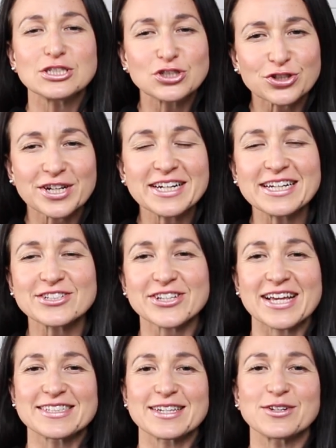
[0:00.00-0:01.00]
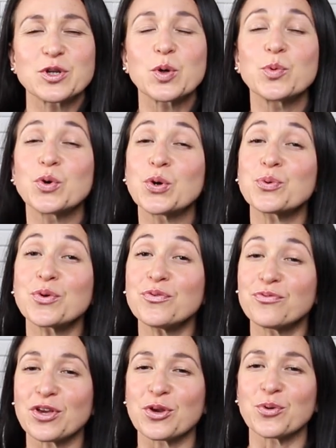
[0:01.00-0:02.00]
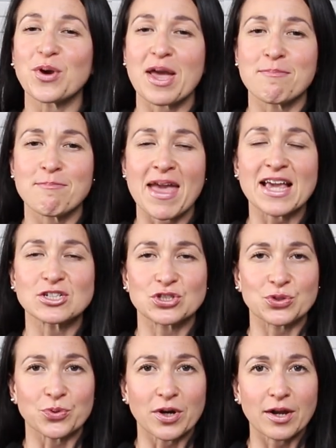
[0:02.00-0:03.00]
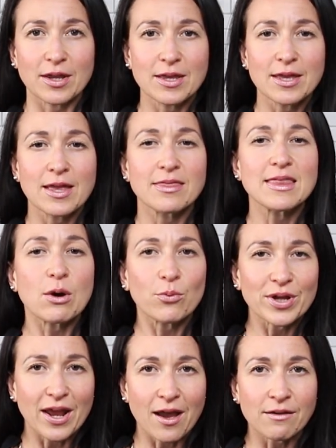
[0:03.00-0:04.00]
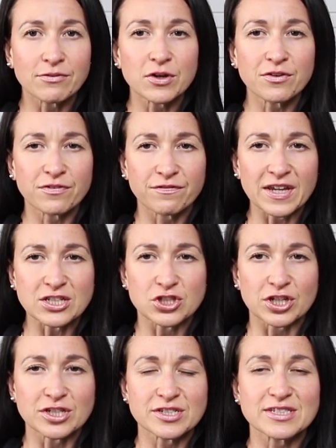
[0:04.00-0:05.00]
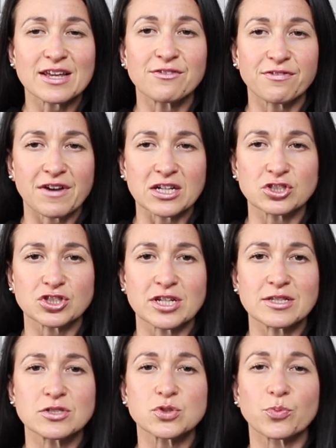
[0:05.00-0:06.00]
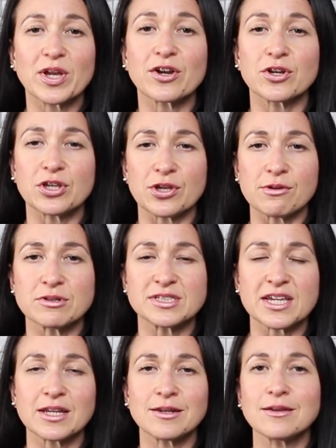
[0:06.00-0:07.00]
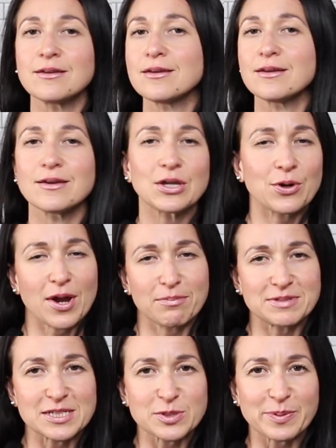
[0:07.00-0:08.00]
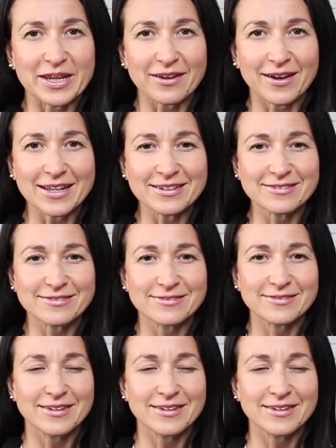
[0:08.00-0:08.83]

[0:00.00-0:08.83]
during each lesson, we'll review and make sure that whatever features and functions we are using, you're up to speed on.